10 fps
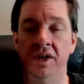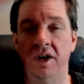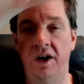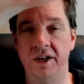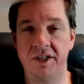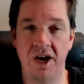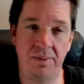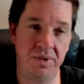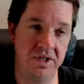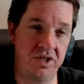on top
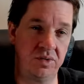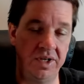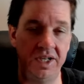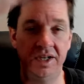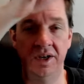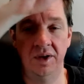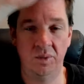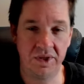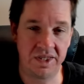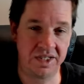of the tree with the